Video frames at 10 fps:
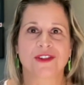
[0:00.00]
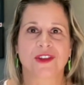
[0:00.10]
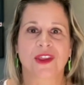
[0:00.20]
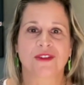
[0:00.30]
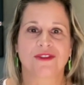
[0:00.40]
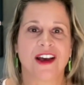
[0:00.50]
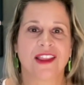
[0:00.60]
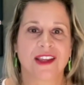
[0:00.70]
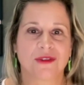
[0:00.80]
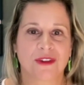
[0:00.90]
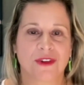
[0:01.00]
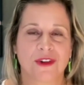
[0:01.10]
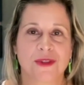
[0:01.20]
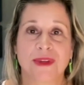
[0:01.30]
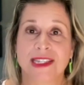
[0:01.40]
so they fondly refer
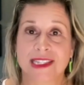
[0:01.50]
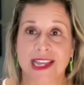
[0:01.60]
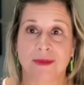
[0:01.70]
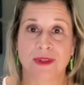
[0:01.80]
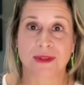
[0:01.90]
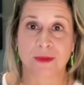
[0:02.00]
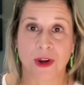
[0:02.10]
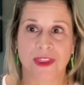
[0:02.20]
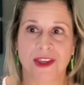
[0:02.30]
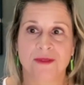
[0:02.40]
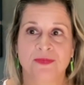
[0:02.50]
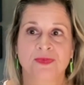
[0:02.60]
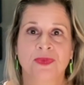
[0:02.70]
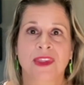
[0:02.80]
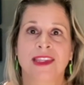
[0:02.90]
to me as Captain Martha.
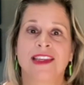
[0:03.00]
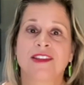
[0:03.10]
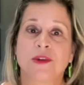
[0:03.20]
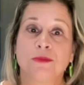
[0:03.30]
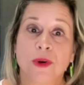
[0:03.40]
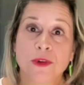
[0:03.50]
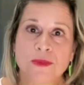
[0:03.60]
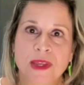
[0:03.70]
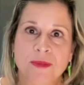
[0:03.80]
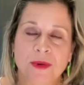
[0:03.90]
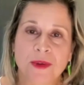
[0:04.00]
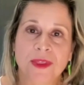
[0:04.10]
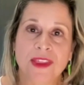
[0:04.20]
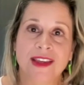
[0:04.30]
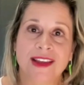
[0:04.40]
So most people
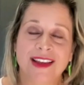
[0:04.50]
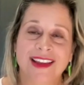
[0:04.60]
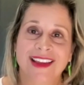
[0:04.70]
think